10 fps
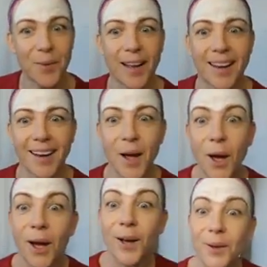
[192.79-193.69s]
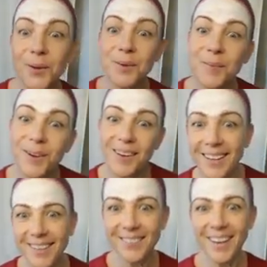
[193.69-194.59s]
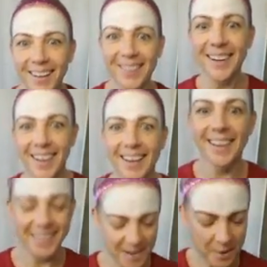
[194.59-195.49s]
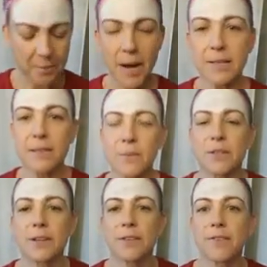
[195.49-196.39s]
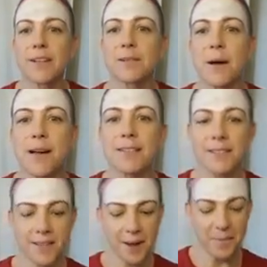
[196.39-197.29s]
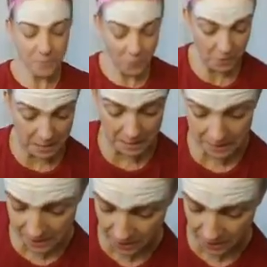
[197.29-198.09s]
one. Good morning, Ratna. Mask, we're doing face masks. There's